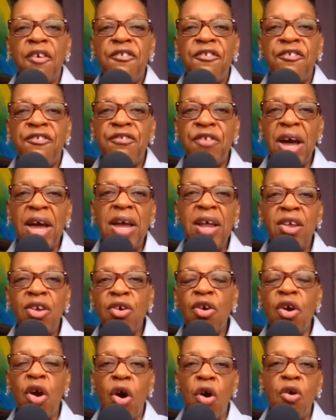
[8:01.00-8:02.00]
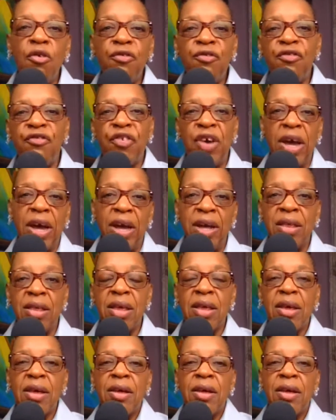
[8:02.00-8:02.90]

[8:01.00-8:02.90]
fight your own fight